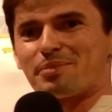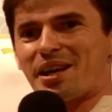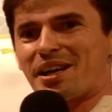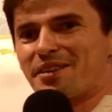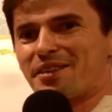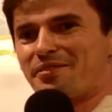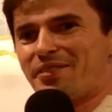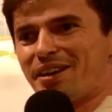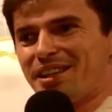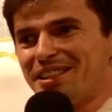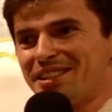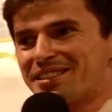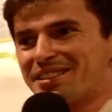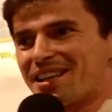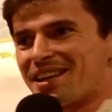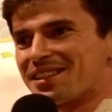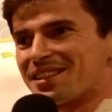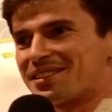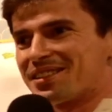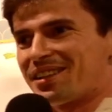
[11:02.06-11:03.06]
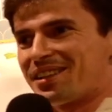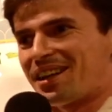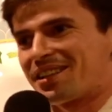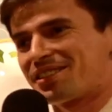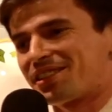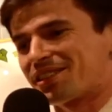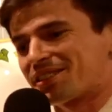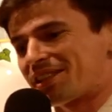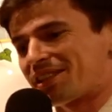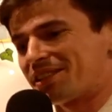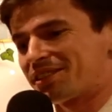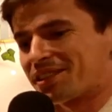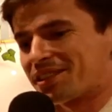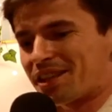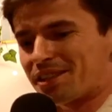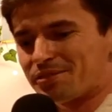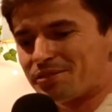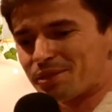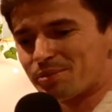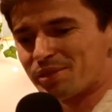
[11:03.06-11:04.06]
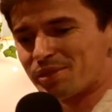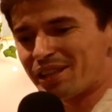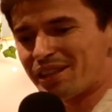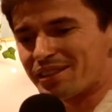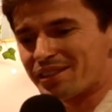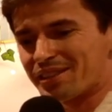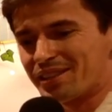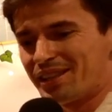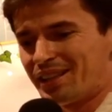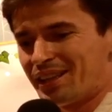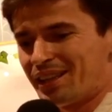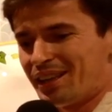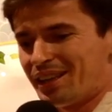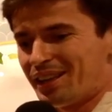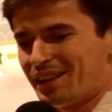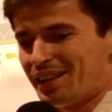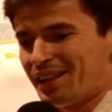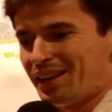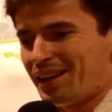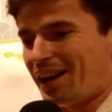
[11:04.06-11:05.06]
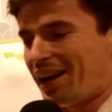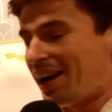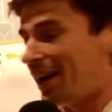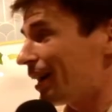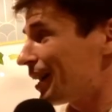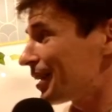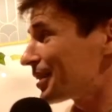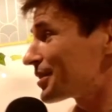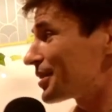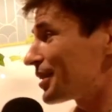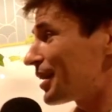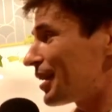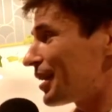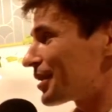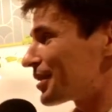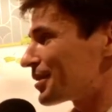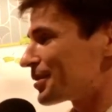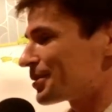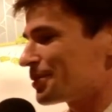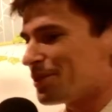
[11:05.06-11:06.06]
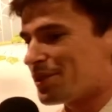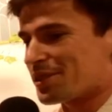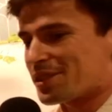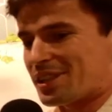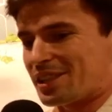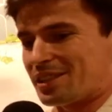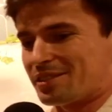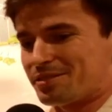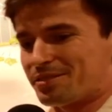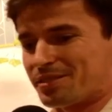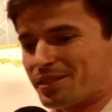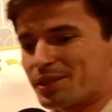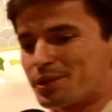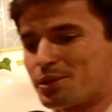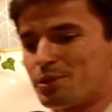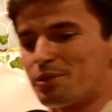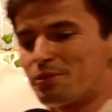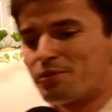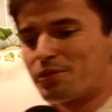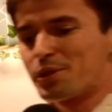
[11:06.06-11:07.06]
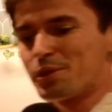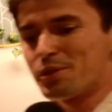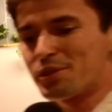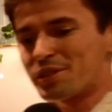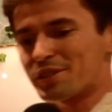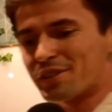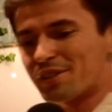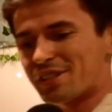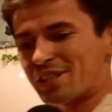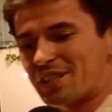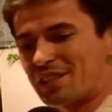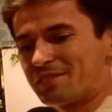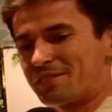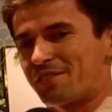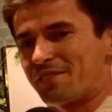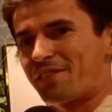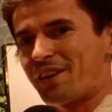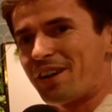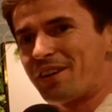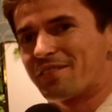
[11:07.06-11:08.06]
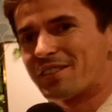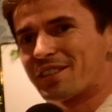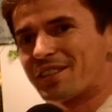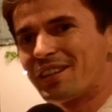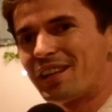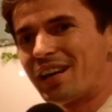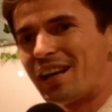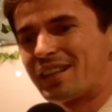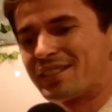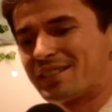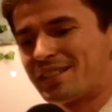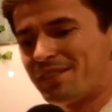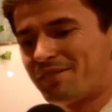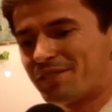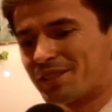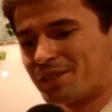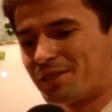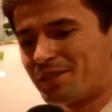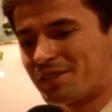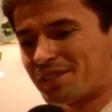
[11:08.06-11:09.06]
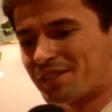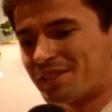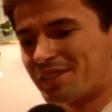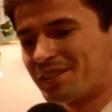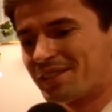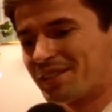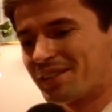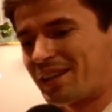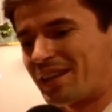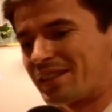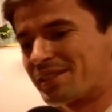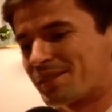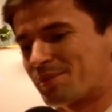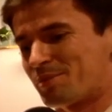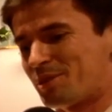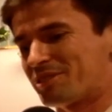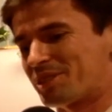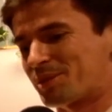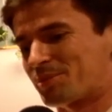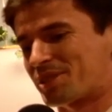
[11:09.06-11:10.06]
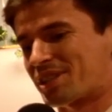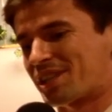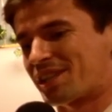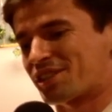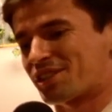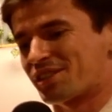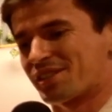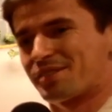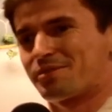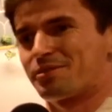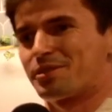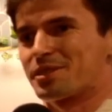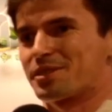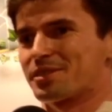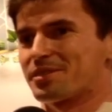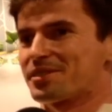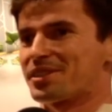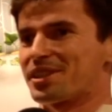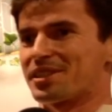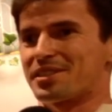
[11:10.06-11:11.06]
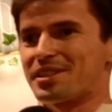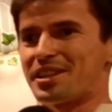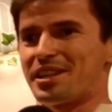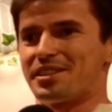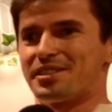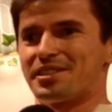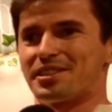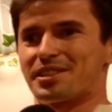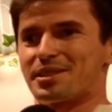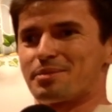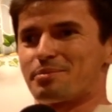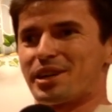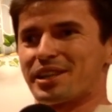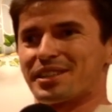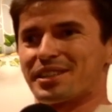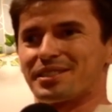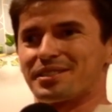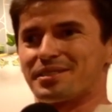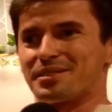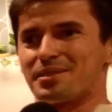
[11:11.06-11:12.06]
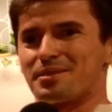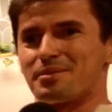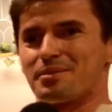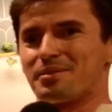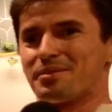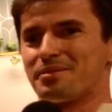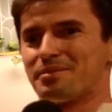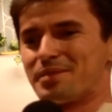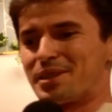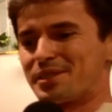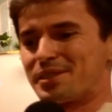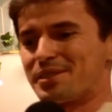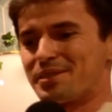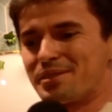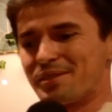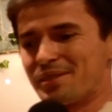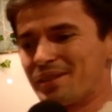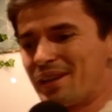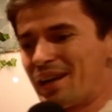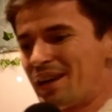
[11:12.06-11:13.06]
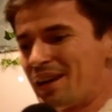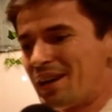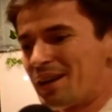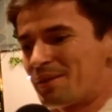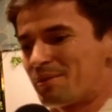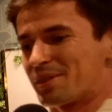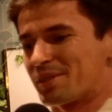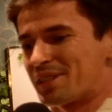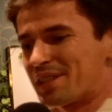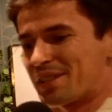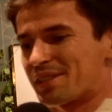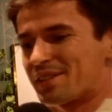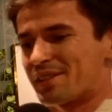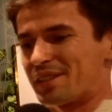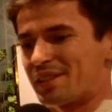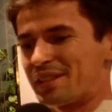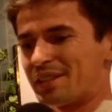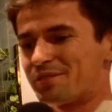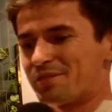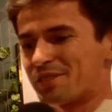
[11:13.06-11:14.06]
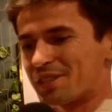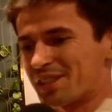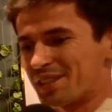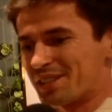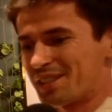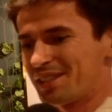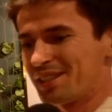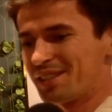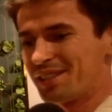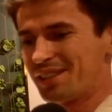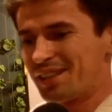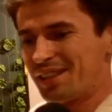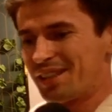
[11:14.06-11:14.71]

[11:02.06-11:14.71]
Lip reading: make a failing test and just iterate from there. And do future yourself a favor and leave the docs and small abstractions for just easier debugging when there is a need for it.